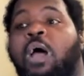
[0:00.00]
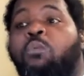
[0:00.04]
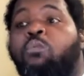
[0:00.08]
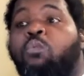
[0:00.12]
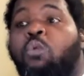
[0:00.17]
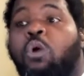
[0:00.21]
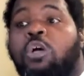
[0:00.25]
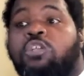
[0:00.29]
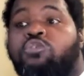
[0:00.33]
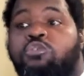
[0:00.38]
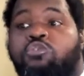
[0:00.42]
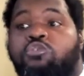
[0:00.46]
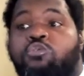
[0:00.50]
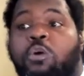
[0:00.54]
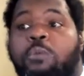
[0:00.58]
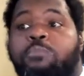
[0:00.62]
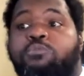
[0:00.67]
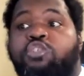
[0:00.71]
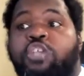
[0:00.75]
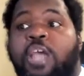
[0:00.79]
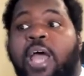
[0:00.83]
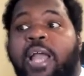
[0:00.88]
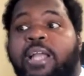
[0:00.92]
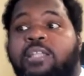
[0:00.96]
I want you to
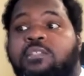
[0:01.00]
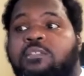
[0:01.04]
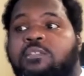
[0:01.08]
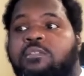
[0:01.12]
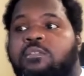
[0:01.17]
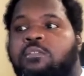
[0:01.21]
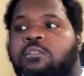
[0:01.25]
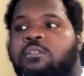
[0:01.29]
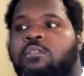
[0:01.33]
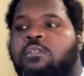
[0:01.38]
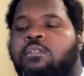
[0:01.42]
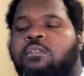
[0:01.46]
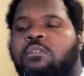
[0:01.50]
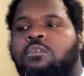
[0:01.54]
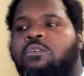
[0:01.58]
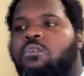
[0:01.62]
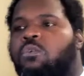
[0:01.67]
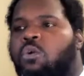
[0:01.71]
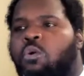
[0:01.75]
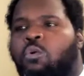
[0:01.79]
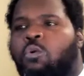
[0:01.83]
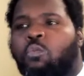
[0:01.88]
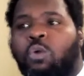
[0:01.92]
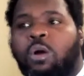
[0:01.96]
object.
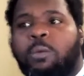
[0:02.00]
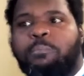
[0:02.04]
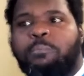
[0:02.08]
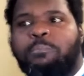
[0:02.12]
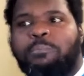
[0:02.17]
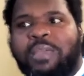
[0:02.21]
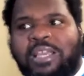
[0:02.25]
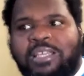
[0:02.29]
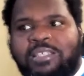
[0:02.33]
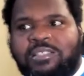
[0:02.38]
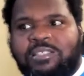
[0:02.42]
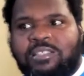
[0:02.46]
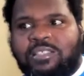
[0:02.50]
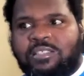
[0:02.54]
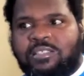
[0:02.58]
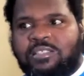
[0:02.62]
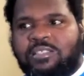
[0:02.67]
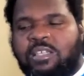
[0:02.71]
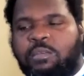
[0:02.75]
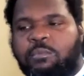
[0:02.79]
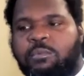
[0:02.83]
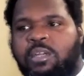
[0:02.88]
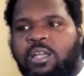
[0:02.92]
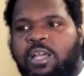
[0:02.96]
On what
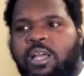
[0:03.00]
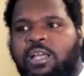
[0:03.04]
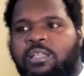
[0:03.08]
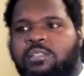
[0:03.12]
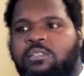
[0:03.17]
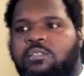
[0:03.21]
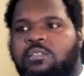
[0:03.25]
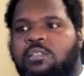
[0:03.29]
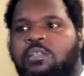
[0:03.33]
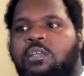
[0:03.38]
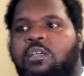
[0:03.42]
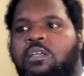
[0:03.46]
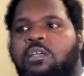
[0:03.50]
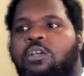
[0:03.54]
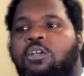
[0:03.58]
basis? He would ask.